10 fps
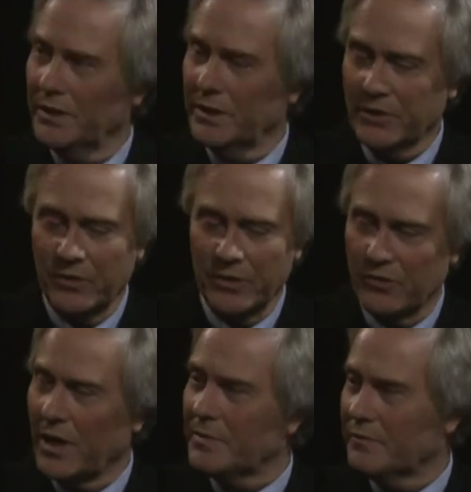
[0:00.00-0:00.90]
and let's okay. go to
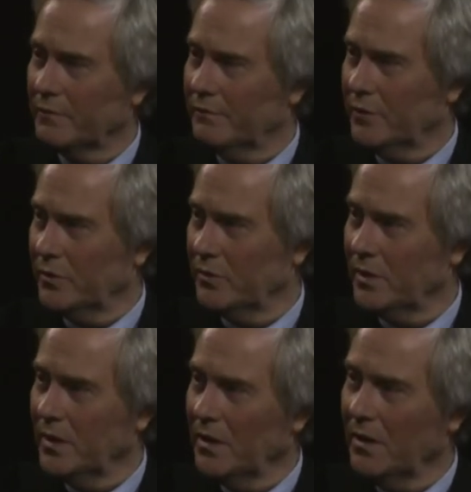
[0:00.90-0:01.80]
crops for food.
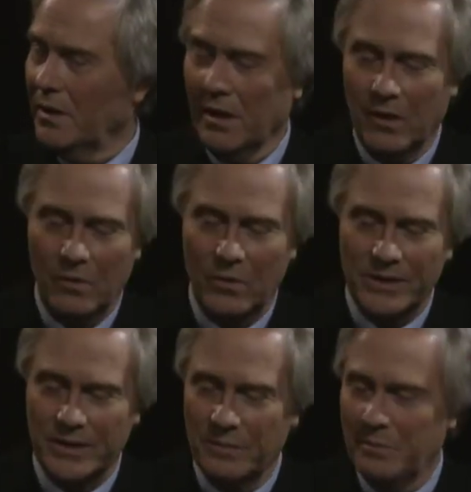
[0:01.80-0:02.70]
Uh,
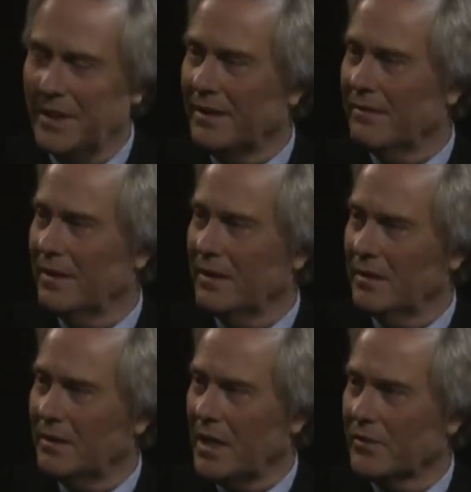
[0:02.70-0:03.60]
what's the big thing
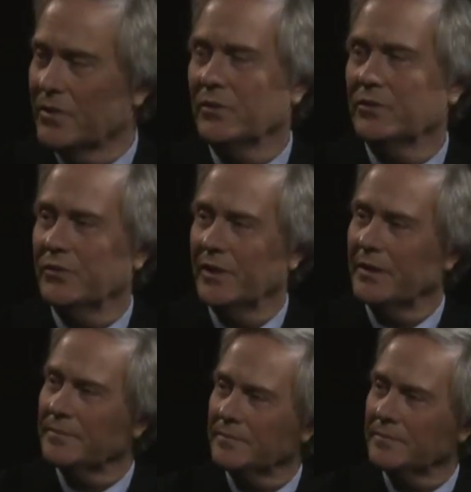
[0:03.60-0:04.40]
in agriculture there?